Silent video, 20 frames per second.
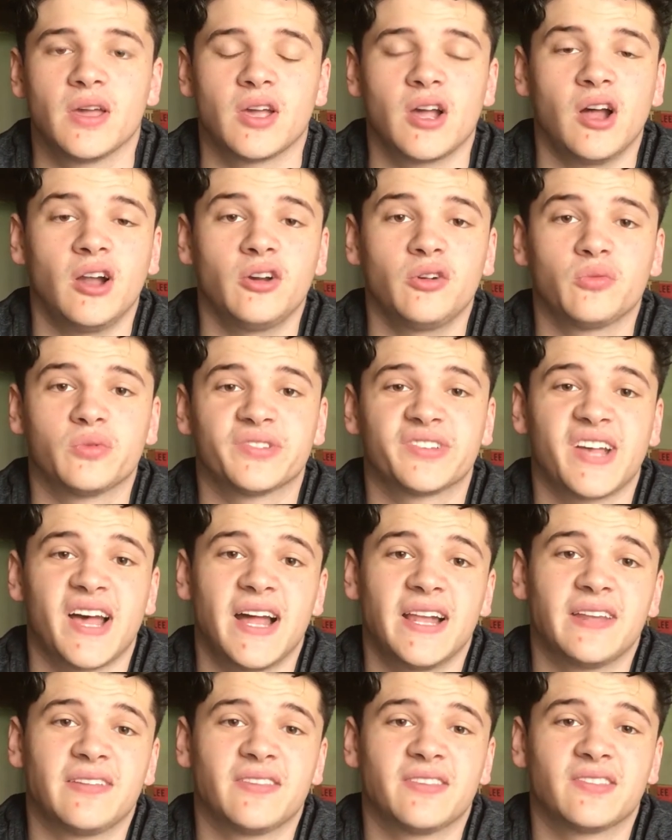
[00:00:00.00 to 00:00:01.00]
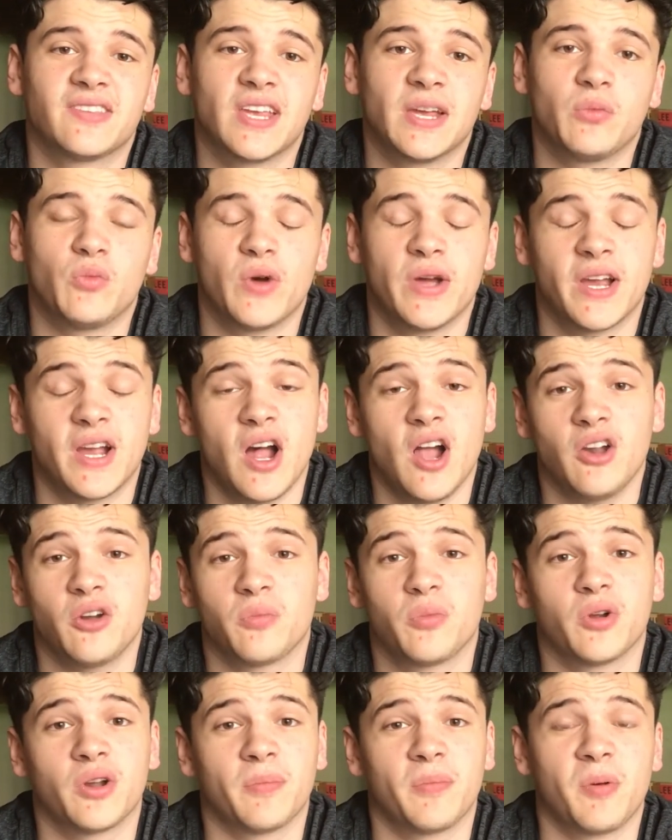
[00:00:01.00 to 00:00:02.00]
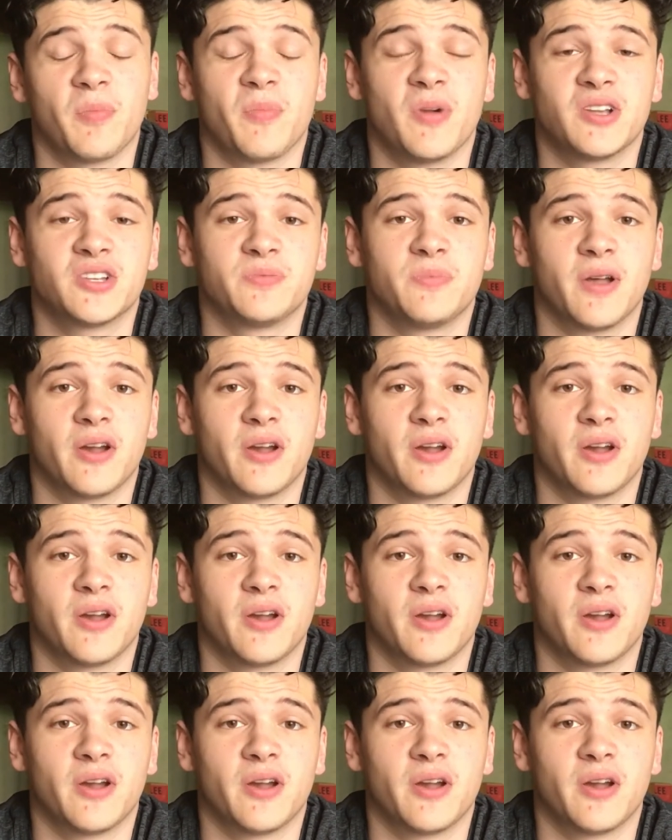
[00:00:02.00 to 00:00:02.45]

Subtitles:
Conor was kind of the same way. Conor put up a much